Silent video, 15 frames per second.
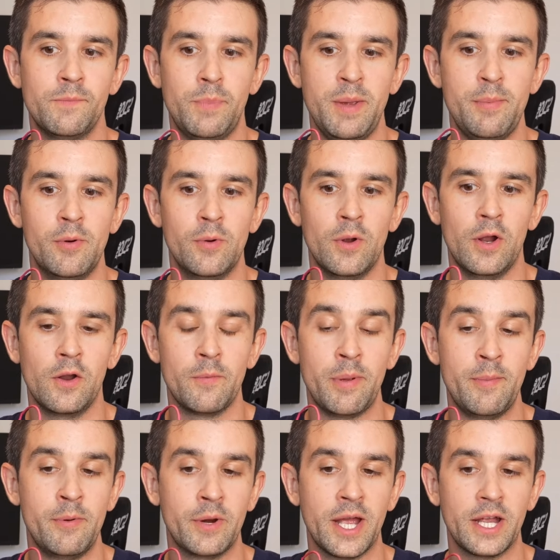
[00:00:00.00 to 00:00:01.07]
a lot of
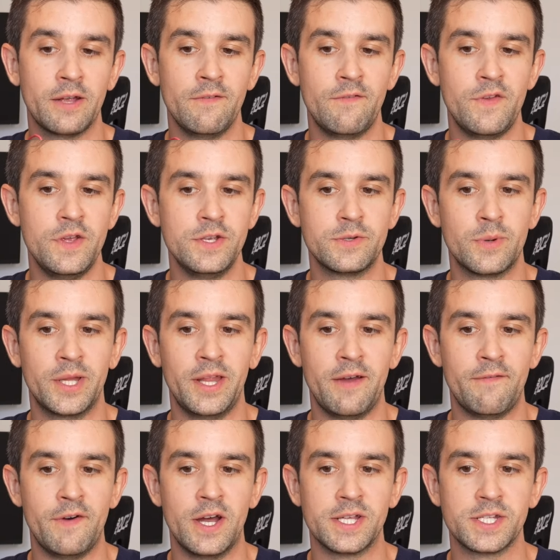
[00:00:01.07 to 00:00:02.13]
people get confused when they're
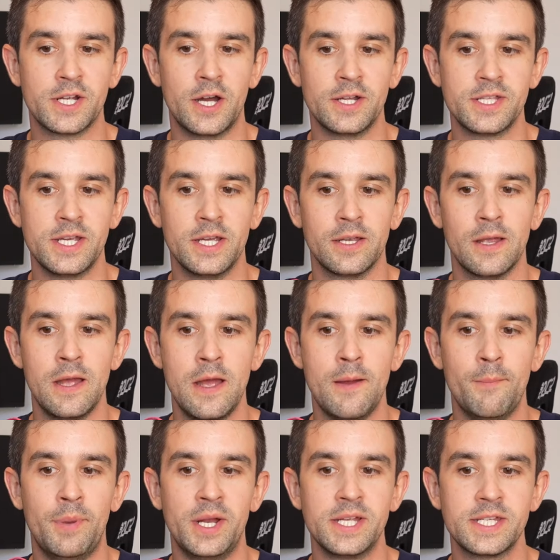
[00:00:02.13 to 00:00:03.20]
first starting,
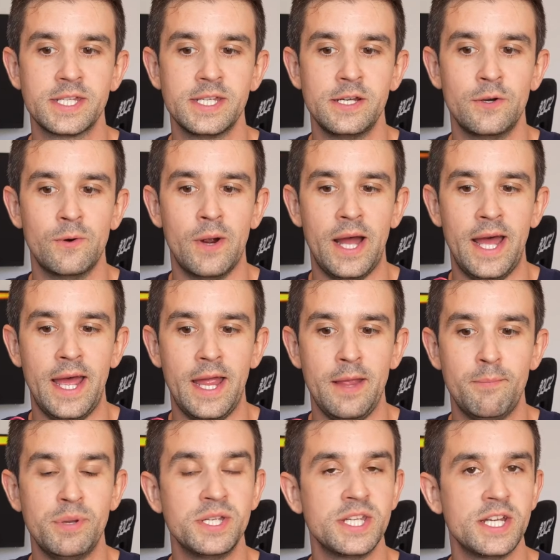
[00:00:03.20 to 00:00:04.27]
but it's still a
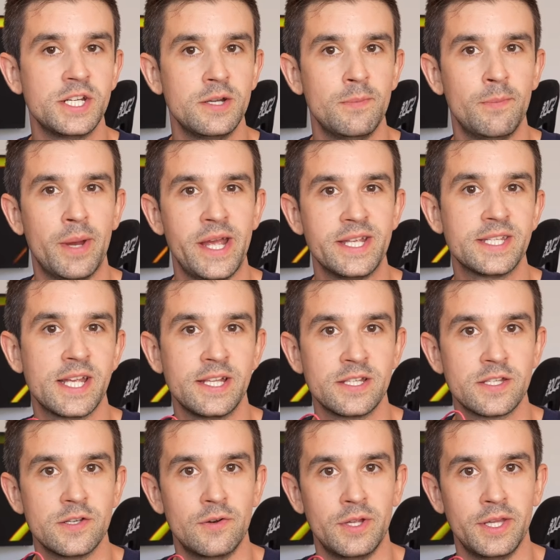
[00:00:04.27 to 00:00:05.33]
position-based
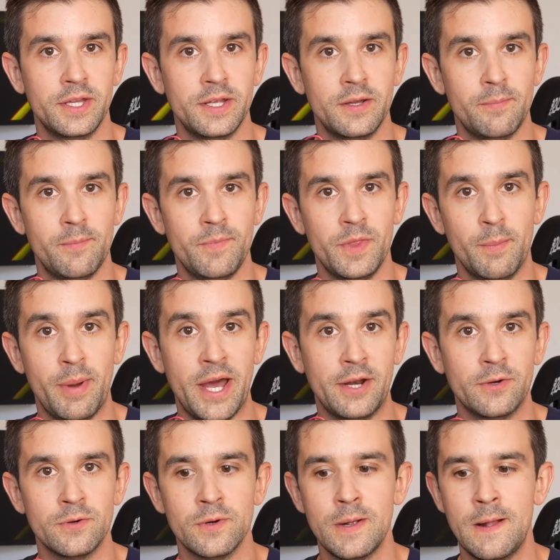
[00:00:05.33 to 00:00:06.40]
sensor in the
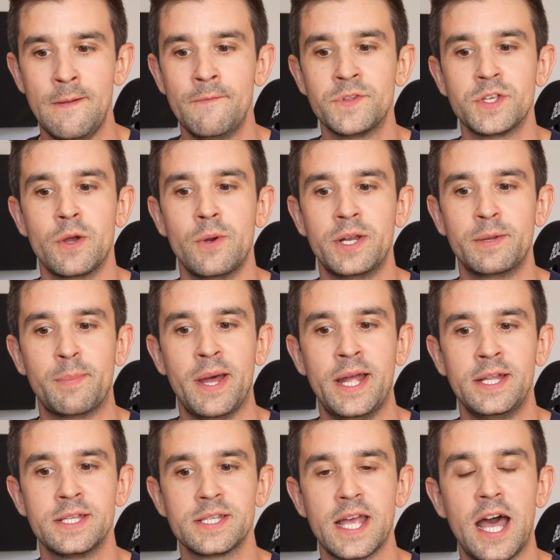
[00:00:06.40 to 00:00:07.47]
pedal. So it
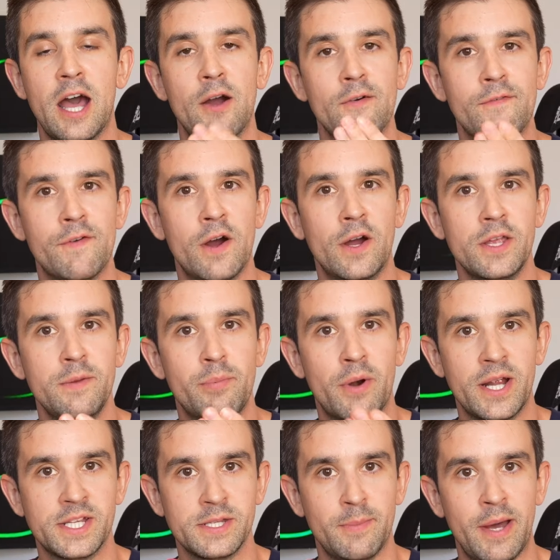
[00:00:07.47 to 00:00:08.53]
depends how far you
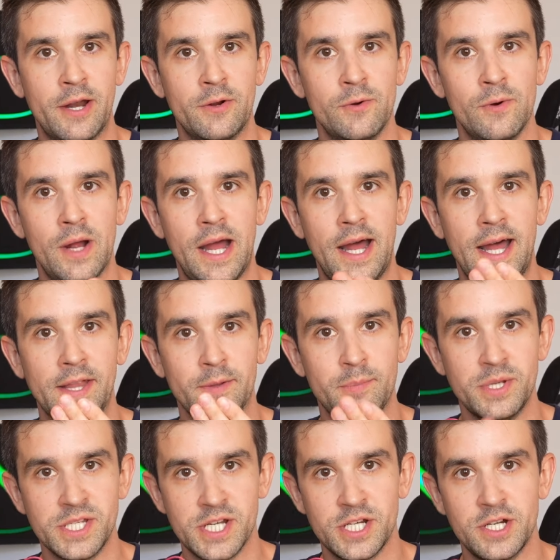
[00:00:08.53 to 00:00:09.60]
press the pedal and the
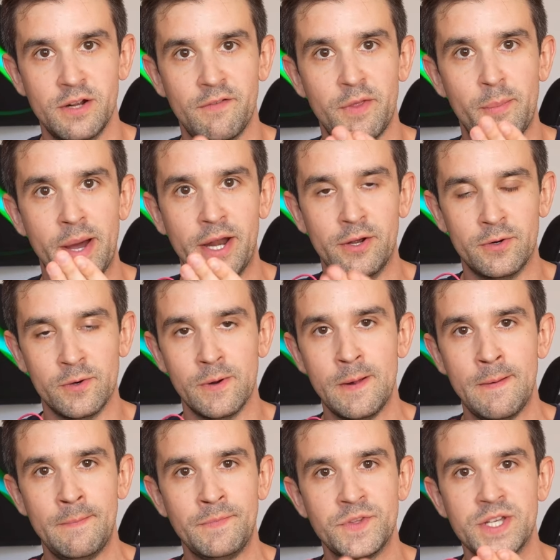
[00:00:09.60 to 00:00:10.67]
position of the pedal
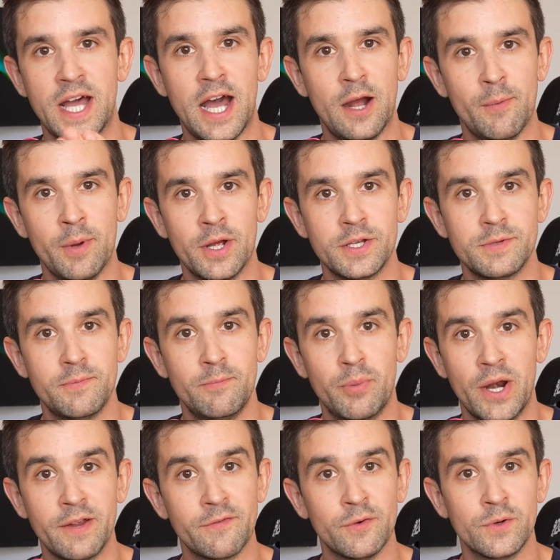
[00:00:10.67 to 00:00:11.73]
to how much
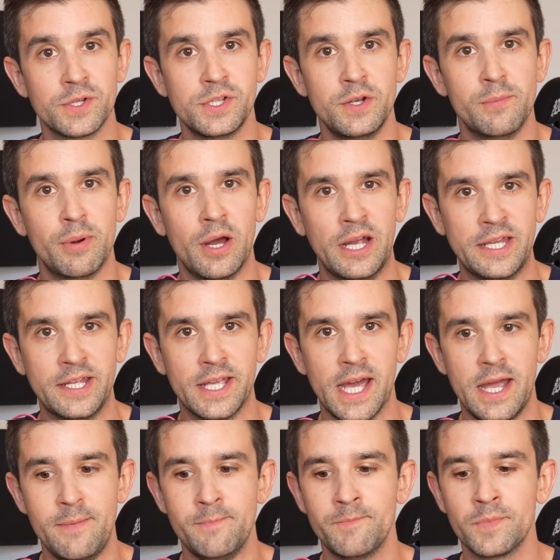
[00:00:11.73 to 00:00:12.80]
brake force you apply in the
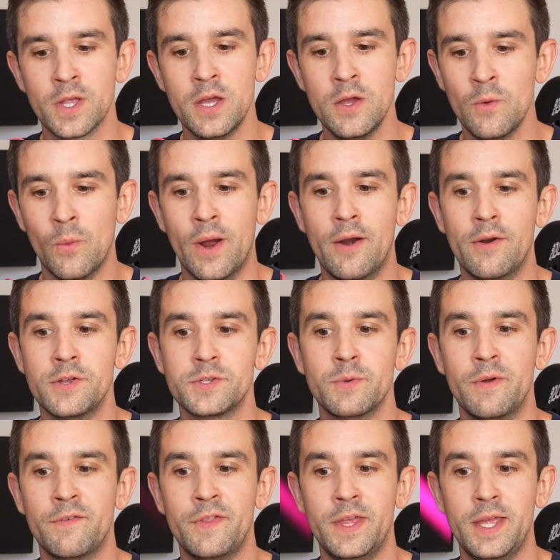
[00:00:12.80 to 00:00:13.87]
game. Whereas
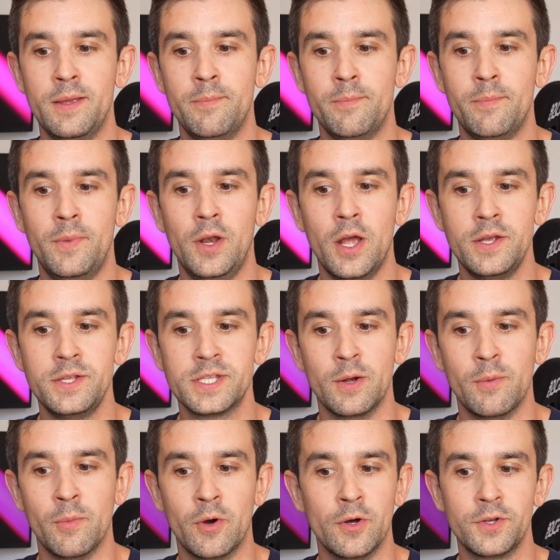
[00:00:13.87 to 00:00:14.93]
with the Loadcell
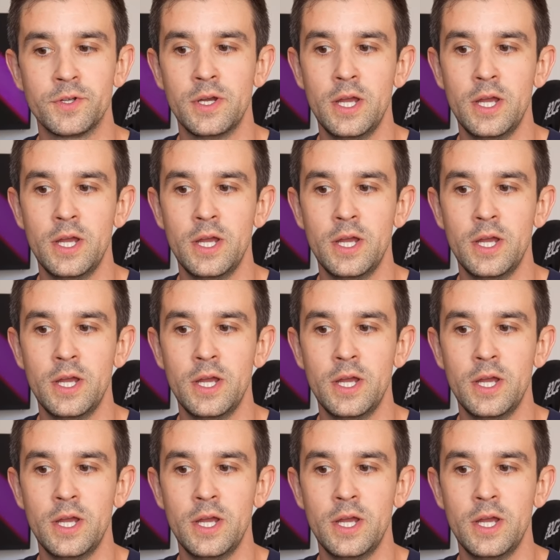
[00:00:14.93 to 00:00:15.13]
mod,